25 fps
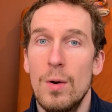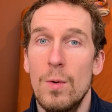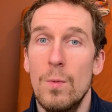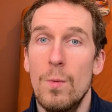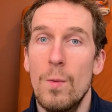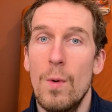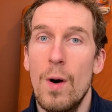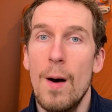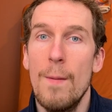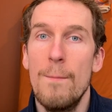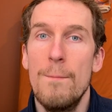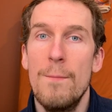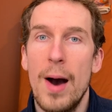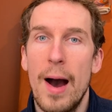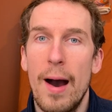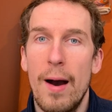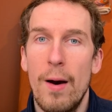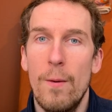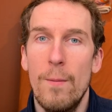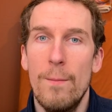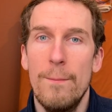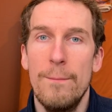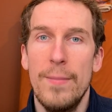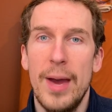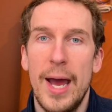
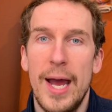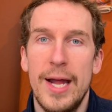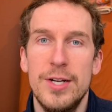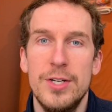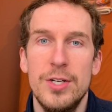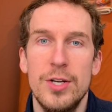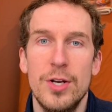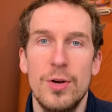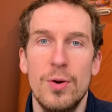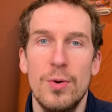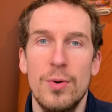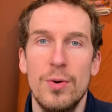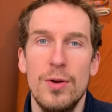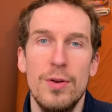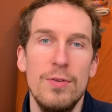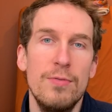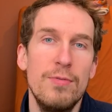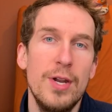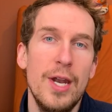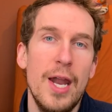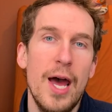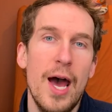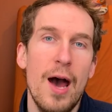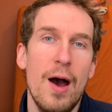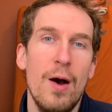about magic or
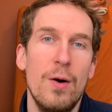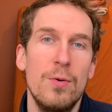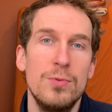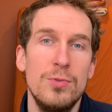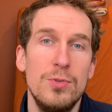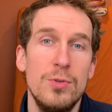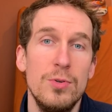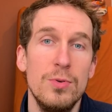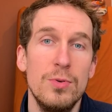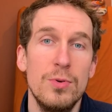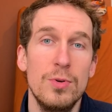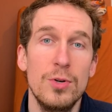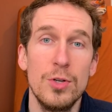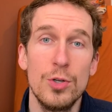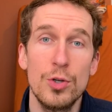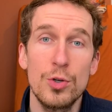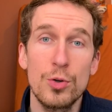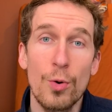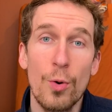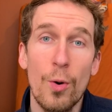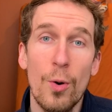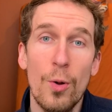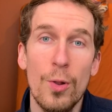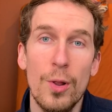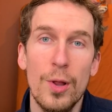even how to
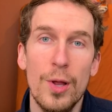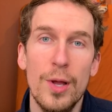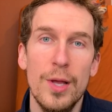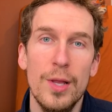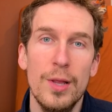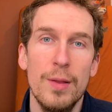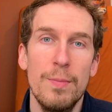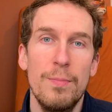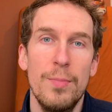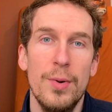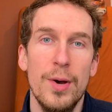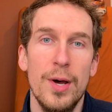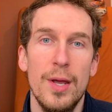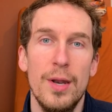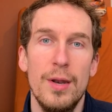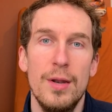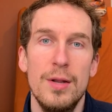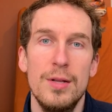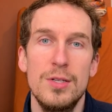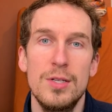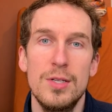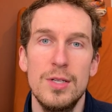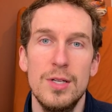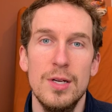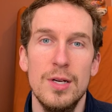control it, but
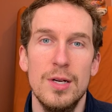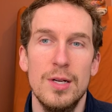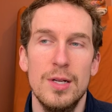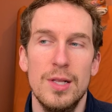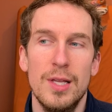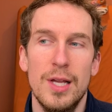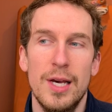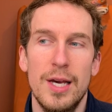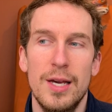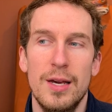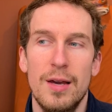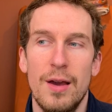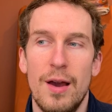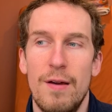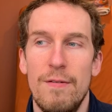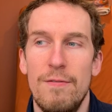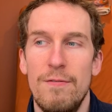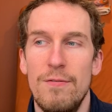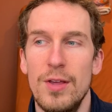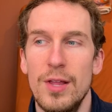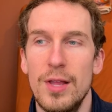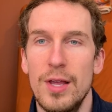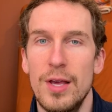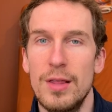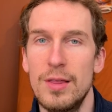still, like, I
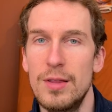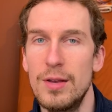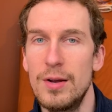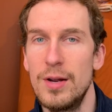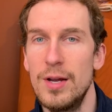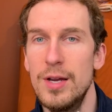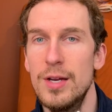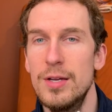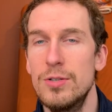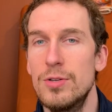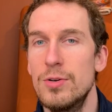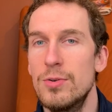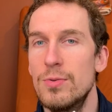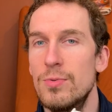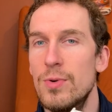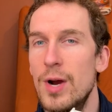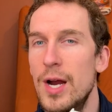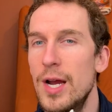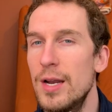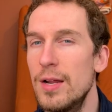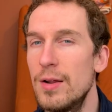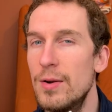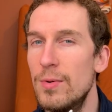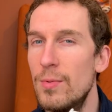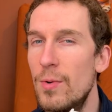feel like there is a
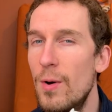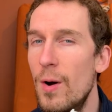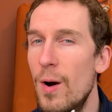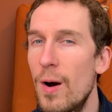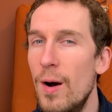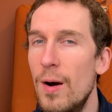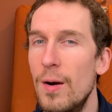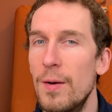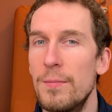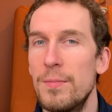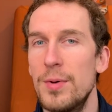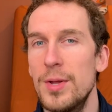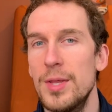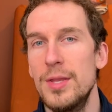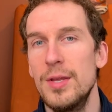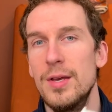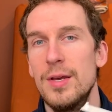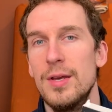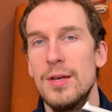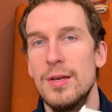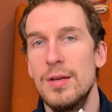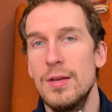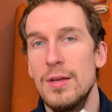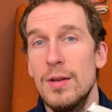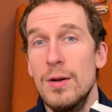right and wrong, but
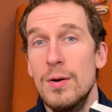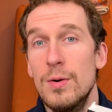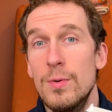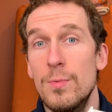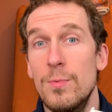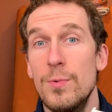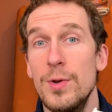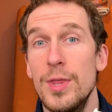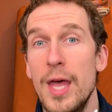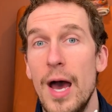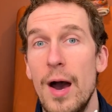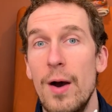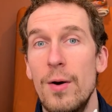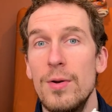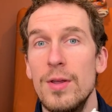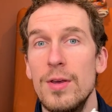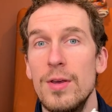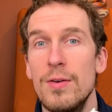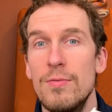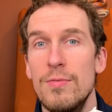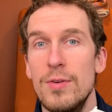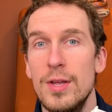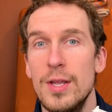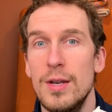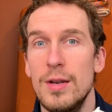without
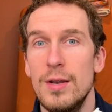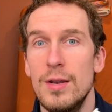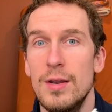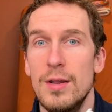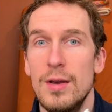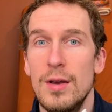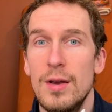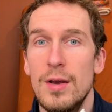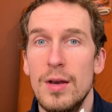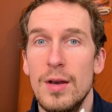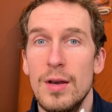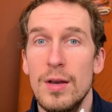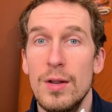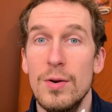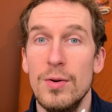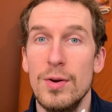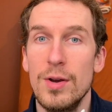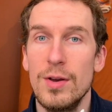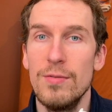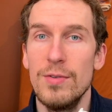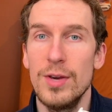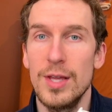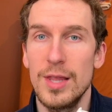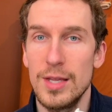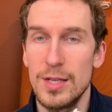even
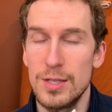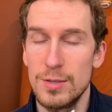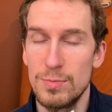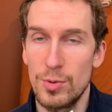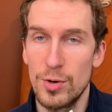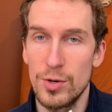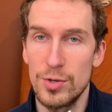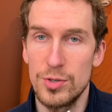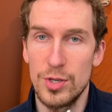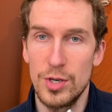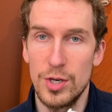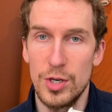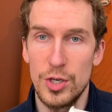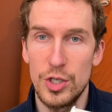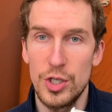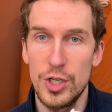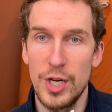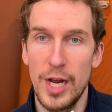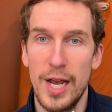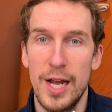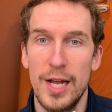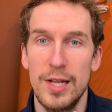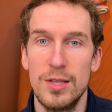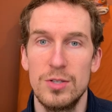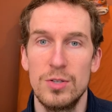giving this person a
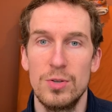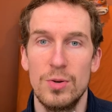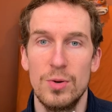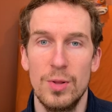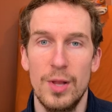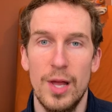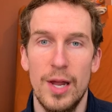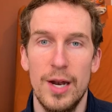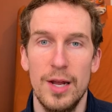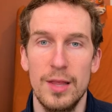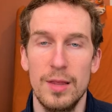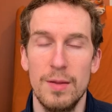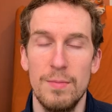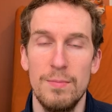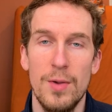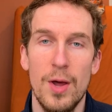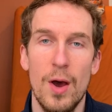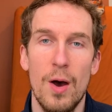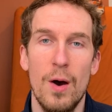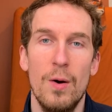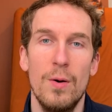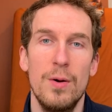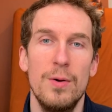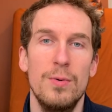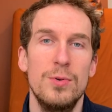chance or letting them
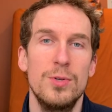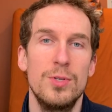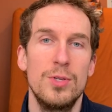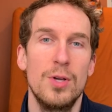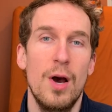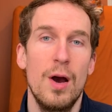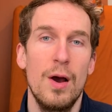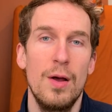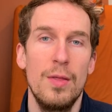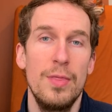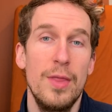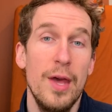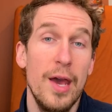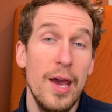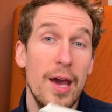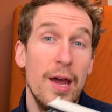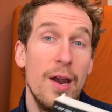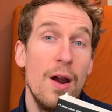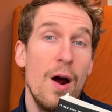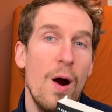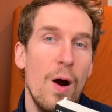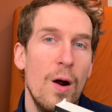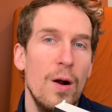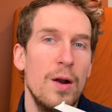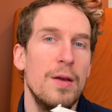know, they had
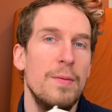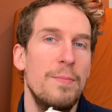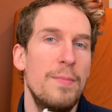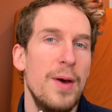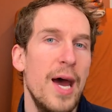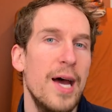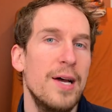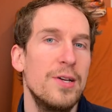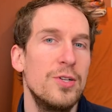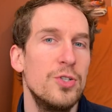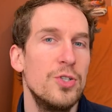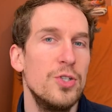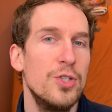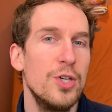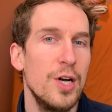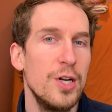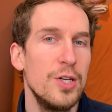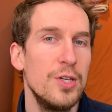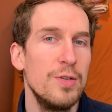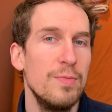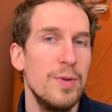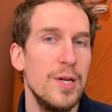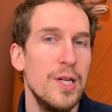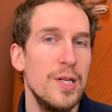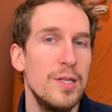already passed
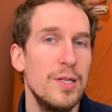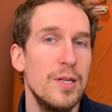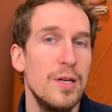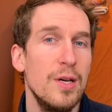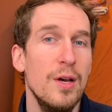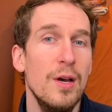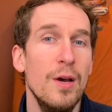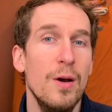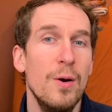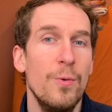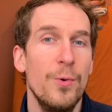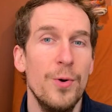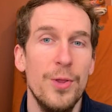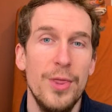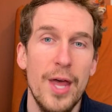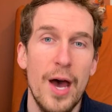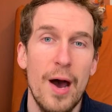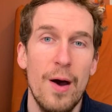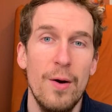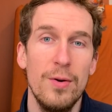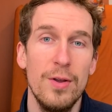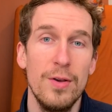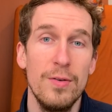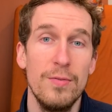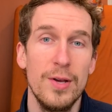judgment
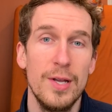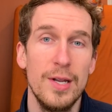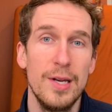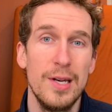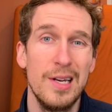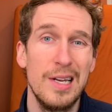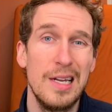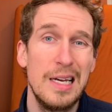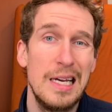without even